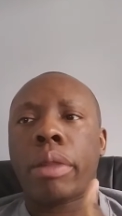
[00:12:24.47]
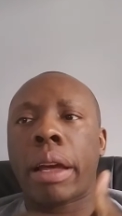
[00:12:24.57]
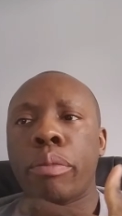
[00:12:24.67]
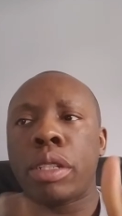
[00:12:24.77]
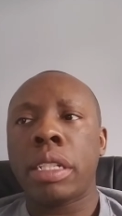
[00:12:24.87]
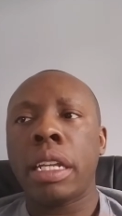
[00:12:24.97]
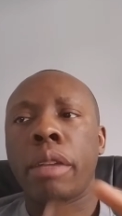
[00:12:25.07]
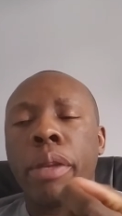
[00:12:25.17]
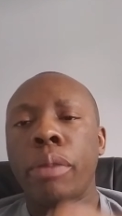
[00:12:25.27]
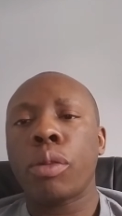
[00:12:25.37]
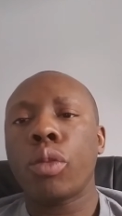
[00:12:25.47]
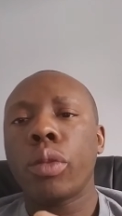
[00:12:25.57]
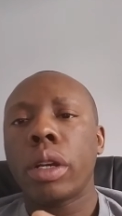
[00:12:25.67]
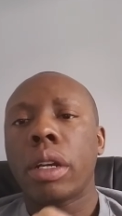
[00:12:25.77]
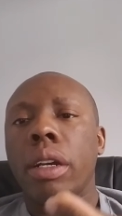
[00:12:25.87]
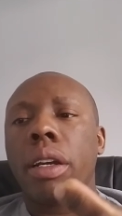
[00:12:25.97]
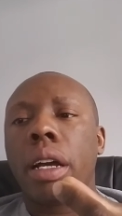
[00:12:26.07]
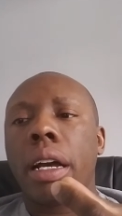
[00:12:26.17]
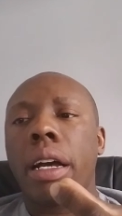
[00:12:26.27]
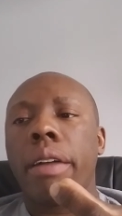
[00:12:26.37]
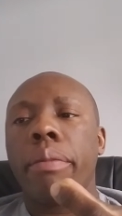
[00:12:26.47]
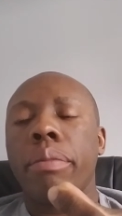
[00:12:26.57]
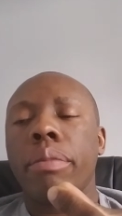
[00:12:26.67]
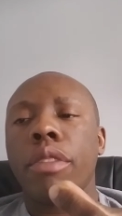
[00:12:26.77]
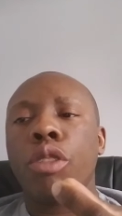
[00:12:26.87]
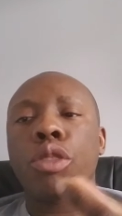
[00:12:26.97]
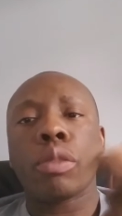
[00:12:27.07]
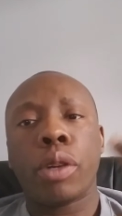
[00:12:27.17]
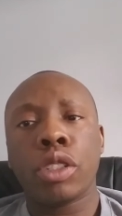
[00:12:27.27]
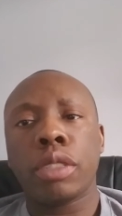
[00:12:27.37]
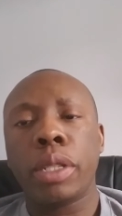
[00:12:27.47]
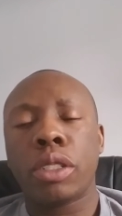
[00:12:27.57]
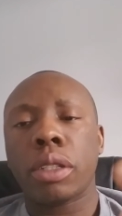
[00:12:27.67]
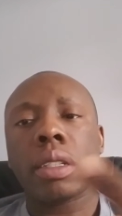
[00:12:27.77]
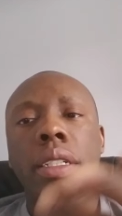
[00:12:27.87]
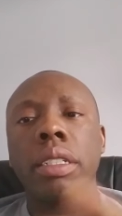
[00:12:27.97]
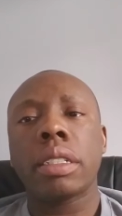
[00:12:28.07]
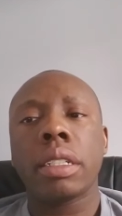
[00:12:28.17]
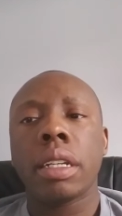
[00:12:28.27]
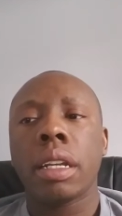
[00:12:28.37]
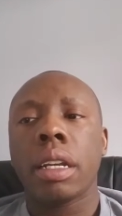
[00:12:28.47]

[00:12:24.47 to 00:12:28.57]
I'm seeing people um, who are supposed to be journalists.